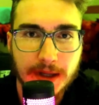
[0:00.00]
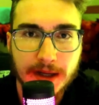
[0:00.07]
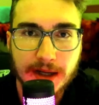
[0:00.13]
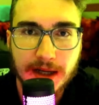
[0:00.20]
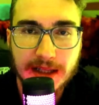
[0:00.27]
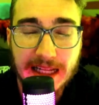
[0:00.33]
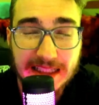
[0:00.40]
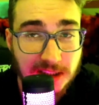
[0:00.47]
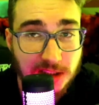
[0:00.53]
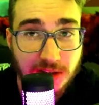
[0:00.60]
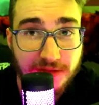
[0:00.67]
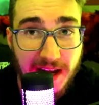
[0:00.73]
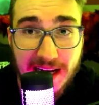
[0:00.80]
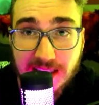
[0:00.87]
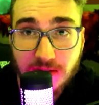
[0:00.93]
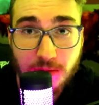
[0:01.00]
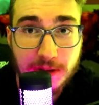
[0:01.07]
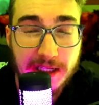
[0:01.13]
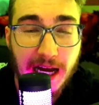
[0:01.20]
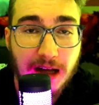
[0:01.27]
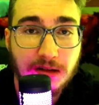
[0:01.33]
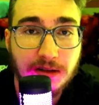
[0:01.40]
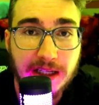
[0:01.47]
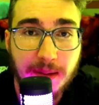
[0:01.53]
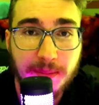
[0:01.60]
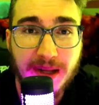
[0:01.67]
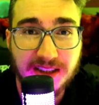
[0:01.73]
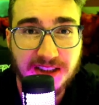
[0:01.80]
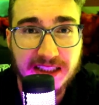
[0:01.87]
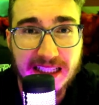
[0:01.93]
That's just the fact of reality. I'm
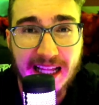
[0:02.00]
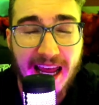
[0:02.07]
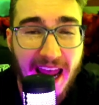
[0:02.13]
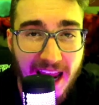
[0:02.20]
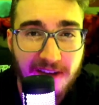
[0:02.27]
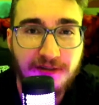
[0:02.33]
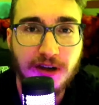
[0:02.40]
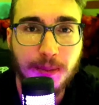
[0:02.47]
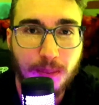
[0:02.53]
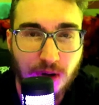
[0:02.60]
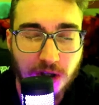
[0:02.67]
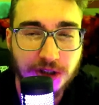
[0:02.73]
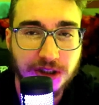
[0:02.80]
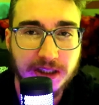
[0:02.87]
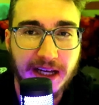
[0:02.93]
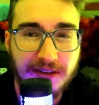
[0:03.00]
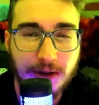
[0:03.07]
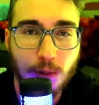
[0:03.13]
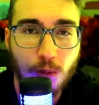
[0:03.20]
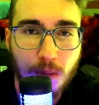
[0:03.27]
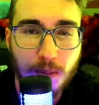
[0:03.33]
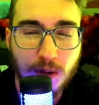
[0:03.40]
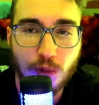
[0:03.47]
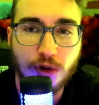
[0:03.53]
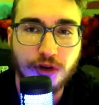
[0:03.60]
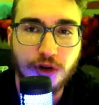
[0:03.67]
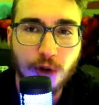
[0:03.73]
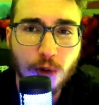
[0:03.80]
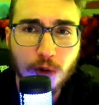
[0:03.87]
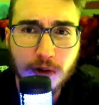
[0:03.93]
not saying that every person, every woman will
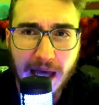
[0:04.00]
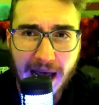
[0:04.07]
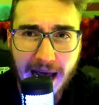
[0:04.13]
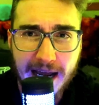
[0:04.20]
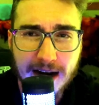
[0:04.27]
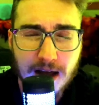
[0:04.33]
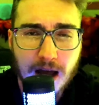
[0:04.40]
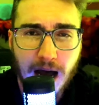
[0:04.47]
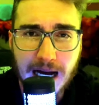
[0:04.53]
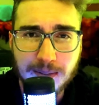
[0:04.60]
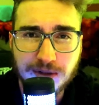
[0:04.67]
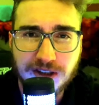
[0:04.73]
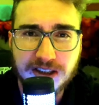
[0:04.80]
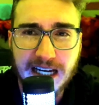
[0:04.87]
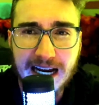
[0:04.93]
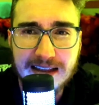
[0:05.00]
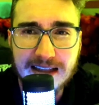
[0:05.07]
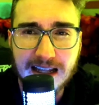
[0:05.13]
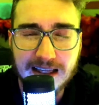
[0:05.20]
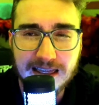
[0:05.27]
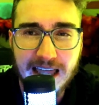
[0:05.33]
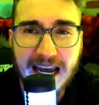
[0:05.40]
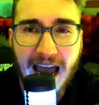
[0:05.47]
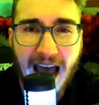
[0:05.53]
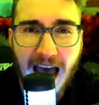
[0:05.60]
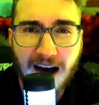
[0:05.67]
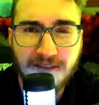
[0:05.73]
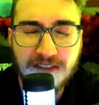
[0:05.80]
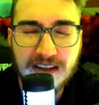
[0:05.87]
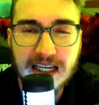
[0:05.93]
do that. I'm saying that they
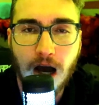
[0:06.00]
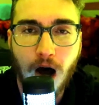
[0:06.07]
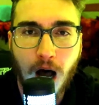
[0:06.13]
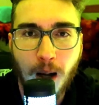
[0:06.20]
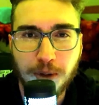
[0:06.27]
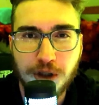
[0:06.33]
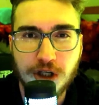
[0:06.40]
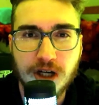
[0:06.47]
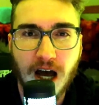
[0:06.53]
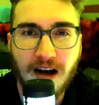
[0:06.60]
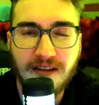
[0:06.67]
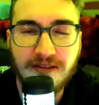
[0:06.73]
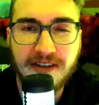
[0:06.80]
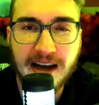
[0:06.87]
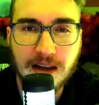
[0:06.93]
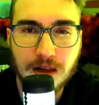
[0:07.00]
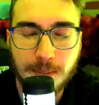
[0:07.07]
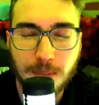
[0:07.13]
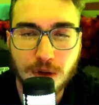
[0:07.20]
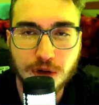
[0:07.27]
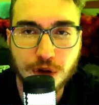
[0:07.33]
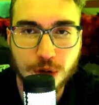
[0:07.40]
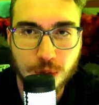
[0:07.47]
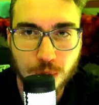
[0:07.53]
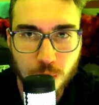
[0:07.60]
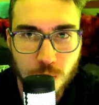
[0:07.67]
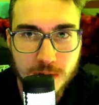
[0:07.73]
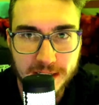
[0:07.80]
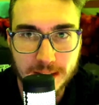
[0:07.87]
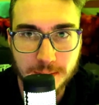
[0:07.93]
have the option available to
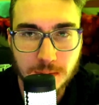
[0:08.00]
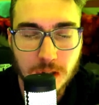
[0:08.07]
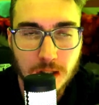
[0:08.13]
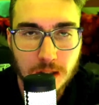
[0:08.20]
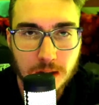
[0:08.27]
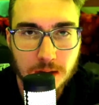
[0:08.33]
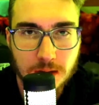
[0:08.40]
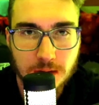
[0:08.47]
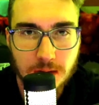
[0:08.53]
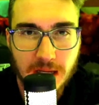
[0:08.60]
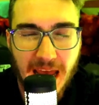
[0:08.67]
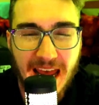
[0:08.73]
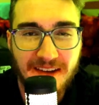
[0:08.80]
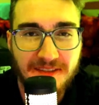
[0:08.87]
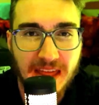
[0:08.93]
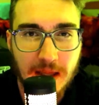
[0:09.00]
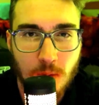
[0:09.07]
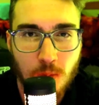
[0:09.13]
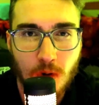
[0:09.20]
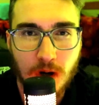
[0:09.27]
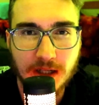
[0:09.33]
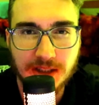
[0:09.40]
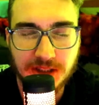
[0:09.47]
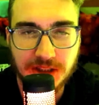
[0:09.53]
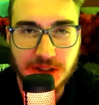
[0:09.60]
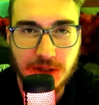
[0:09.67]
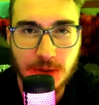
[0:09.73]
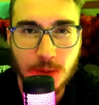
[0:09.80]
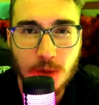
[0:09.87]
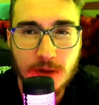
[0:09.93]
them if they want to
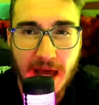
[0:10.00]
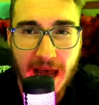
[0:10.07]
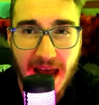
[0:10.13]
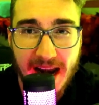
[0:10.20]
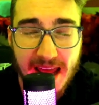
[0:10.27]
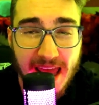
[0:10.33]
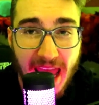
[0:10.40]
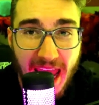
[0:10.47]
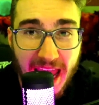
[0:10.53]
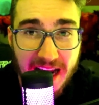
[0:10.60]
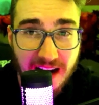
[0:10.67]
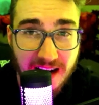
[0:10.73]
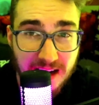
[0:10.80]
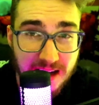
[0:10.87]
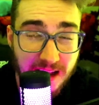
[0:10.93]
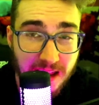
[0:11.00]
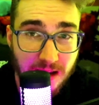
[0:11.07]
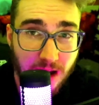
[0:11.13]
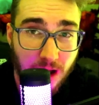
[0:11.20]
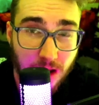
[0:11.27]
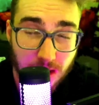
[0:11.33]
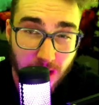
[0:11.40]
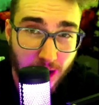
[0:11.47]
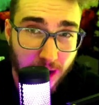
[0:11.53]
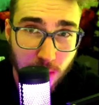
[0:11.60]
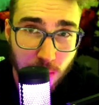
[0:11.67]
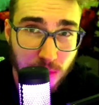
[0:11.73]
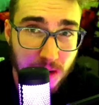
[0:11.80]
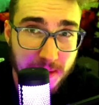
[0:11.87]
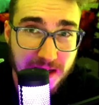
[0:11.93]
do that. And a lot of
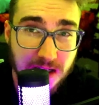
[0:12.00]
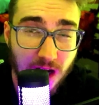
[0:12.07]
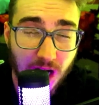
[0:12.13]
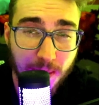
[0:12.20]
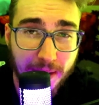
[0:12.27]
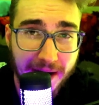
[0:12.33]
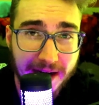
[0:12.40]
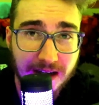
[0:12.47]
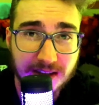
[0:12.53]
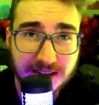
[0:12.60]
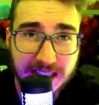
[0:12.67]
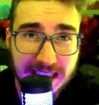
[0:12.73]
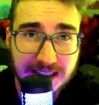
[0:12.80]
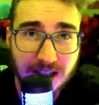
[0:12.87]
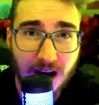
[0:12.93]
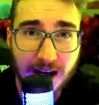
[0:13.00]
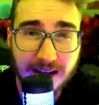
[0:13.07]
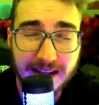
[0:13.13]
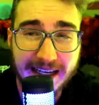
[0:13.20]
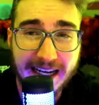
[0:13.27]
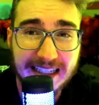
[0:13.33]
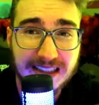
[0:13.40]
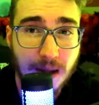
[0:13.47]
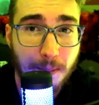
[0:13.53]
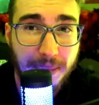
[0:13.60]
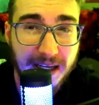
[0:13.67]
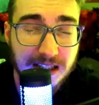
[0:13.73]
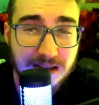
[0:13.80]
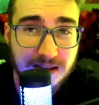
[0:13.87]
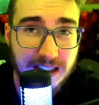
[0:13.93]
women talk about it on TikTok like it's a
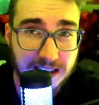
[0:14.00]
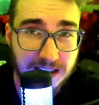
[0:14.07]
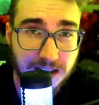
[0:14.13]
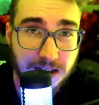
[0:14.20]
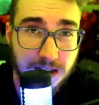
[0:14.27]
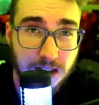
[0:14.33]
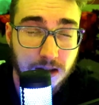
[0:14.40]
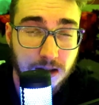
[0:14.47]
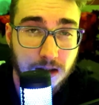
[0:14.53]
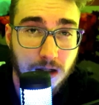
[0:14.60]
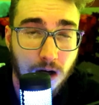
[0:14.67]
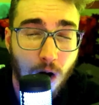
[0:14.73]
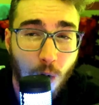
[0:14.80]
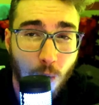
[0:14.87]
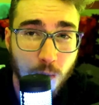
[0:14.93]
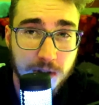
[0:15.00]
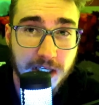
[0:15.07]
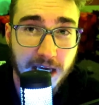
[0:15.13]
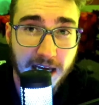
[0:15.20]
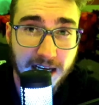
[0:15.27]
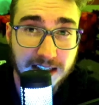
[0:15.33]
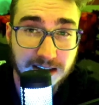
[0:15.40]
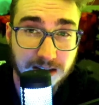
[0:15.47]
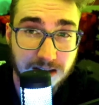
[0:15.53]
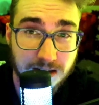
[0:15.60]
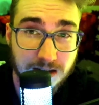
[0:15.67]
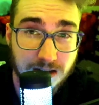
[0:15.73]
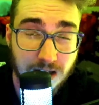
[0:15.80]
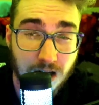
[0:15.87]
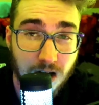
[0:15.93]
business. Oh, yes.
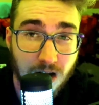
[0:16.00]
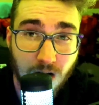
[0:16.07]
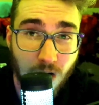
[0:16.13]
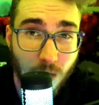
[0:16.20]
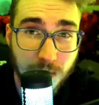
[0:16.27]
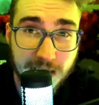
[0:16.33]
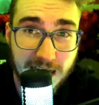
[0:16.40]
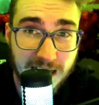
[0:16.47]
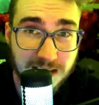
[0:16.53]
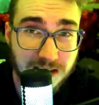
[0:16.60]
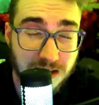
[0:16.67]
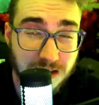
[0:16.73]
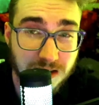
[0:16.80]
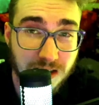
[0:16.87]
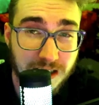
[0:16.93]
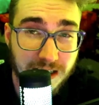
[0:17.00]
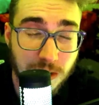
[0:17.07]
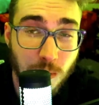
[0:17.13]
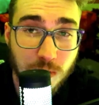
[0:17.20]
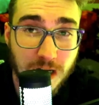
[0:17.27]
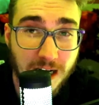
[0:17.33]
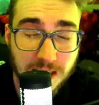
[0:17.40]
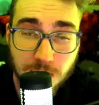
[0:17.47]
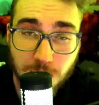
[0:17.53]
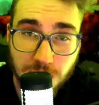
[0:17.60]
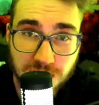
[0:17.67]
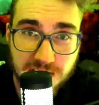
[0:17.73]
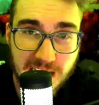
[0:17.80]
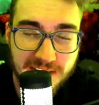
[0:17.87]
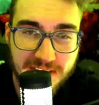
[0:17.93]
Oh, yes. You thought you were
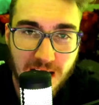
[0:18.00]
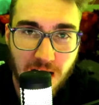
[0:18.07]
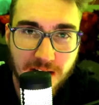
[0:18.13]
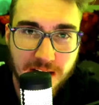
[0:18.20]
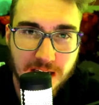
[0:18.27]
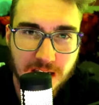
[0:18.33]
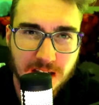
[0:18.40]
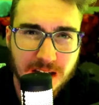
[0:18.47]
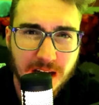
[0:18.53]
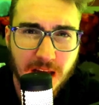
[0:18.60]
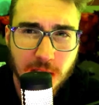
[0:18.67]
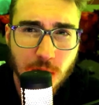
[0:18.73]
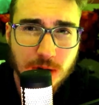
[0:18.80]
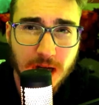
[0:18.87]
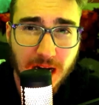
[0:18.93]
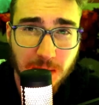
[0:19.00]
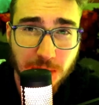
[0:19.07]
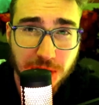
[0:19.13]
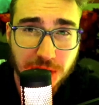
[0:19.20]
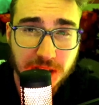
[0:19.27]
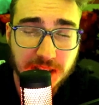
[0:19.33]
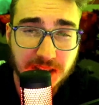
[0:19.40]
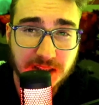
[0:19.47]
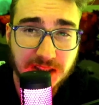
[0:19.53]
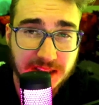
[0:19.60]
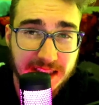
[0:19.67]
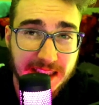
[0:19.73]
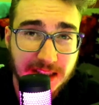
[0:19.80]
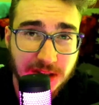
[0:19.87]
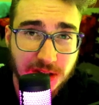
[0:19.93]
safe out here? You thought it was just the
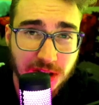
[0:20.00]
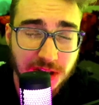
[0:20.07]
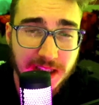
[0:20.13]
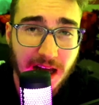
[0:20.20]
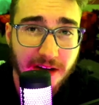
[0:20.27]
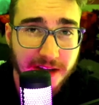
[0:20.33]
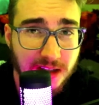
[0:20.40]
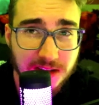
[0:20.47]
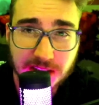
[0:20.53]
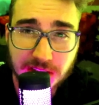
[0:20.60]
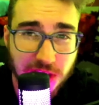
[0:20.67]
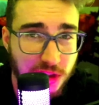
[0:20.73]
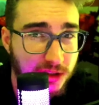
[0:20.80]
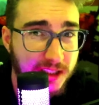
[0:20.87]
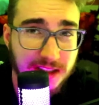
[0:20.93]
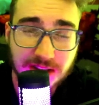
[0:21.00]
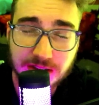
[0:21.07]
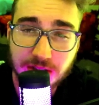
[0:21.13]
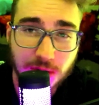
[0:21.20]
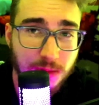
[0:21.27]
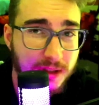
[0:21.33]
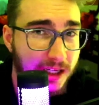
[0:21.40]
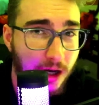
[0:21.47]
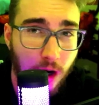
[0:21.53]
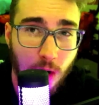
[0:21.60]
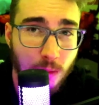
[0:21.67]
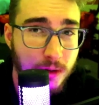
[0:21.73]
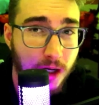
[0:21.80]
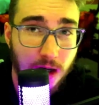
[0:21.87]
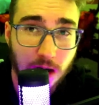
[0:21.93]
skeezers out here in these streets doing it? Oh,
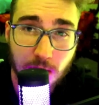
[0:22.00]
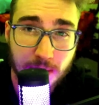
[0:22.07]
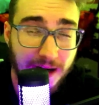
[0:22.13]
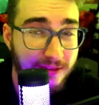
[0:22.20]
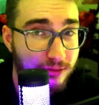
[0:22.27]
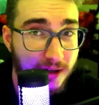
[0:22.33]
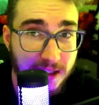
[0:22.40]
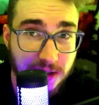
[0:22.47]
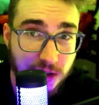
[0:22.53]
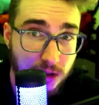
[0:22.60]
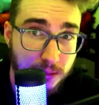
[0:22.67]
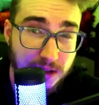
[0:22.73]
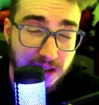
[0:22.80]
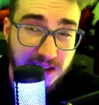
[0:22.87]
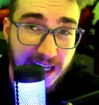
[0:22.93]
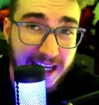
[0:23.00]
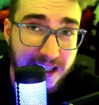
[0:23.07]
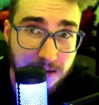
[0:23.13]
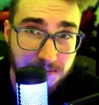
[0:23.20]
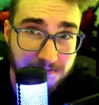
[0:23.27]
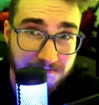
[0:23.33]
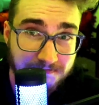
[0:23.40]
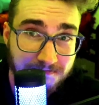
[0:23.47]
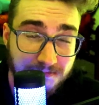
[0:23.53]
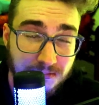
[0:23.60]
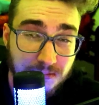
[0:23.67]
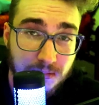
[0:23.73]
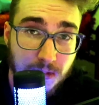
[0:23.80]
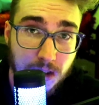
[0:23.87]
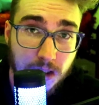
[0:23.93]
no, my friends, you're mistaken.
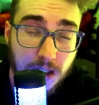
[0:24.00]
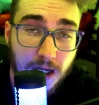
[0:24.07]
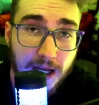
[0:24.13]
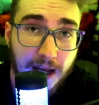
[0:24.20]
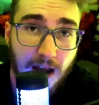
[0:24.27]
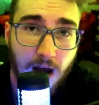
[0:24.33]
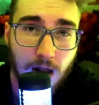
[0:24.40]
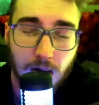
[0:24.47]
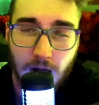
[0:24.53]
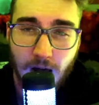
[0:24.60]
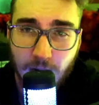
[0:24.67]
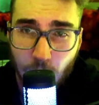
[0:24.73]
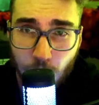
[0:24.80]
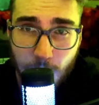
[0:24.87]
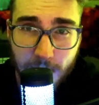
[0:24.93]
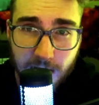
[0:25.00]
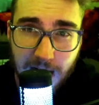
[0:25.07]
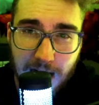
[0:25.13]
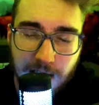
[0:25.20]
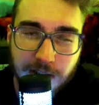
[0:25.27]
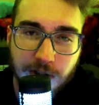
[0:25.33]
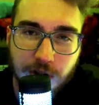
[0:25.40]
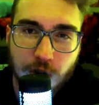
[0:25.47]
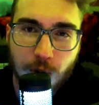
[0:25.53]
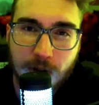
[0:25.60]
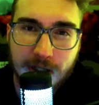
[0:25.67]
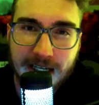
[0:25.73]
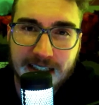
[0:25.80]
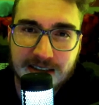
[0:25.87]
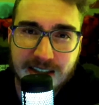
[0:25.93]
A lot of women are out here
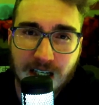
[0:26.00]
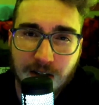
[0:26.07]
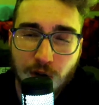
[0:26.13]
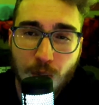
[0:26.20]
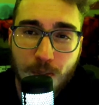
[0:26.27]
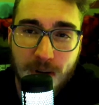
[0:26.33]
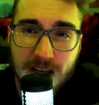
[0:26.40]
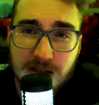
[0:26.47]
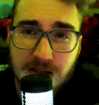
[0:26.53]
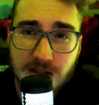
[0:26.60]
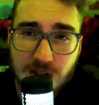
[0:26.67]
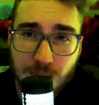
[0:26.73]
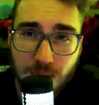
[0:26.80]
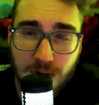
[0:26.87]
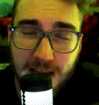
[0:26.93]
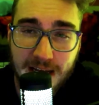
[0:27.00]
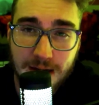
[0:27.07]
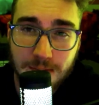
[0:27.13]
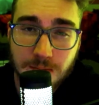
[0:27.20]
doing it. It's like a new business plan.